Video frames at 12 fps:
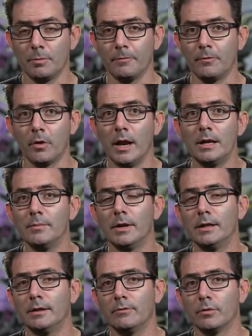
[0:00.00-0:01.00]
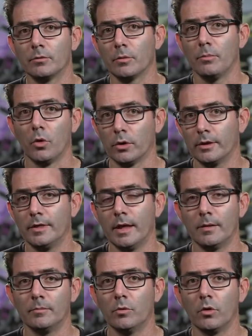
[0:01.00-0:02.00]
before anybody's even reported
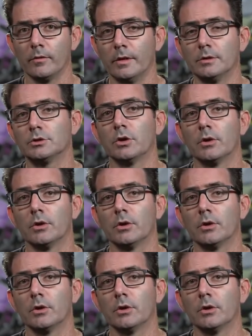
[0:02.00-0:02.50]
them or they've